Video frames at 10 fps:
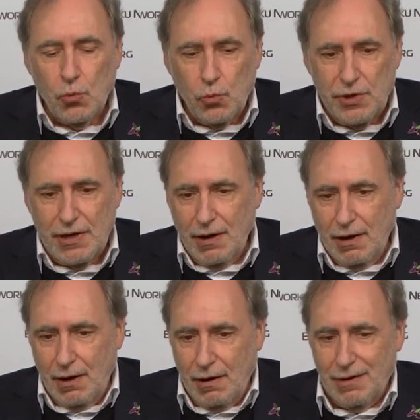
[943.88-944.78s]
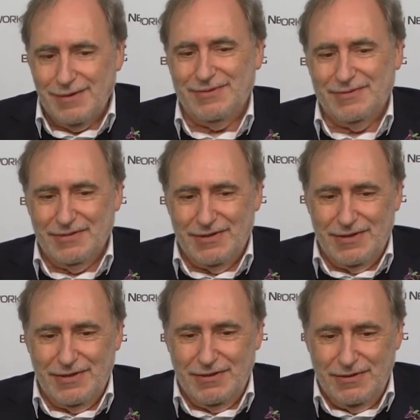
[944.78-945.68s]
We are
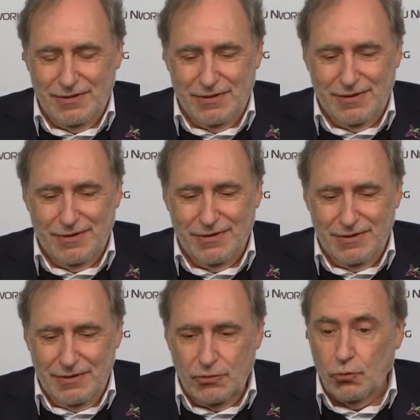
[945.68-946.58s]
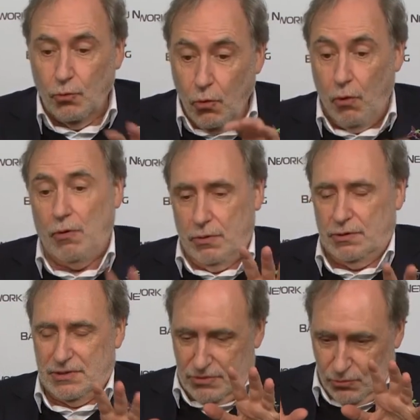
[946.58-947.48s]
in a war.
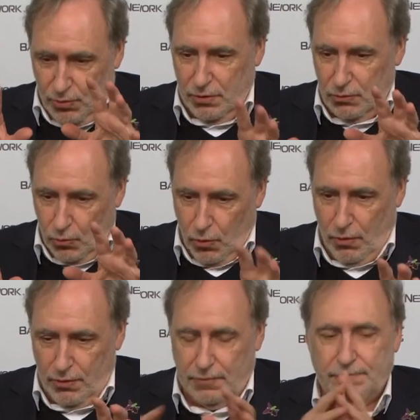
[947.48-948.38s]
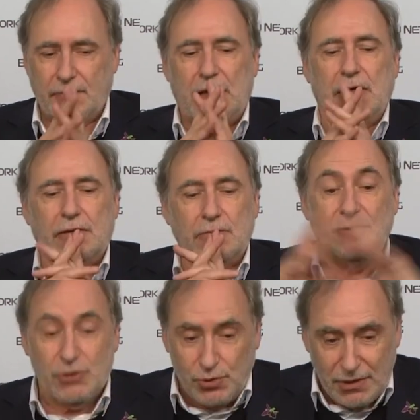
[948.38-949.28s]
It's a real war, and
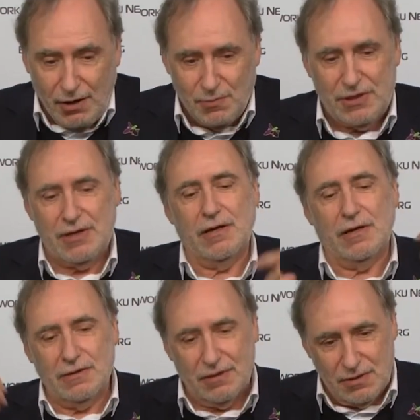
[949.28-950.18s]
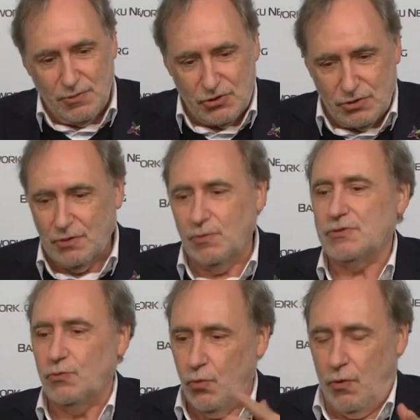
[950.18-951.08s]
between Armenia and Azerbaijan there
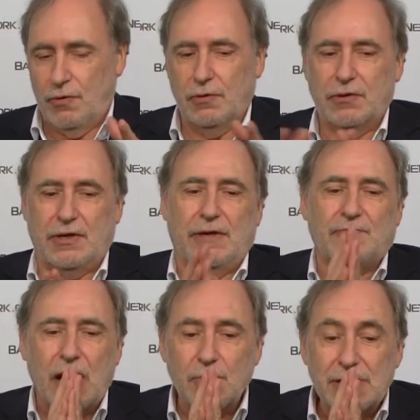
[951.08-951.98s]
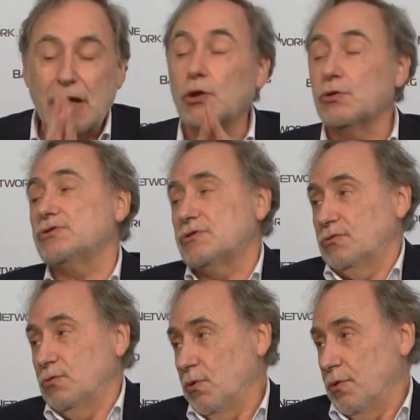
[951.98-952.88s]
was a war. Okay, Armenia lost
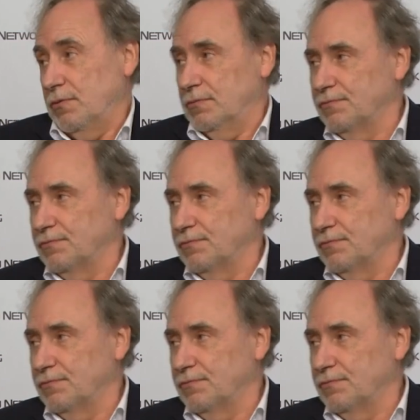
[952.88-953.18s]
the war.